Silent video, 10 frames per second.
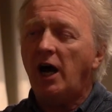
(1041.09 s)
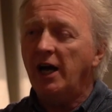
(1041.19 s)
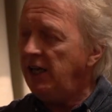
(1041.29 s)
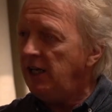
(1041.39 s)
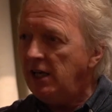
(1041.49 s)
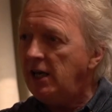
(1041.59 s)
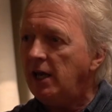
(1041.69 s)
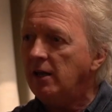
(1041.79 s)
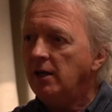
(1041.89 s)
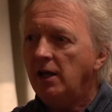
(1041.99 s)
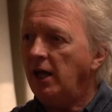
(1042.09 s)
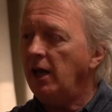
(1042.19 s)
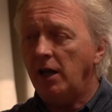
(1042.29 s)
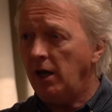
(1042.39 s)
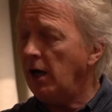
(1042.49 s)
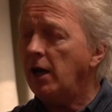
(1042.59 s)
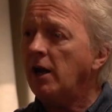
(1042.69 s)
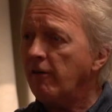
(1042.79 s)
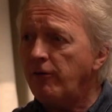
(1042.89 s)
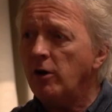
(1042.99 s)
I needed it,
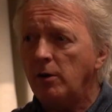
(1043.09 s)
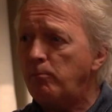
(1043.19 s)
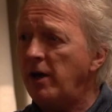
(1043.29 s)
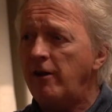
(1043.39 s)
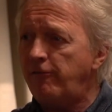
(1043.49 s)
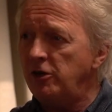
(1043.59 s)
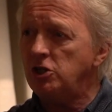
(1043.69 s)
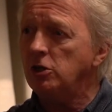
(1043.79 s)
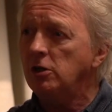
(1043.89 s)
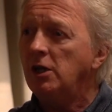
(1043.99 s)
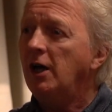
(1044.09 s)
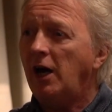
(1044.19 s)
and I found it beneficial.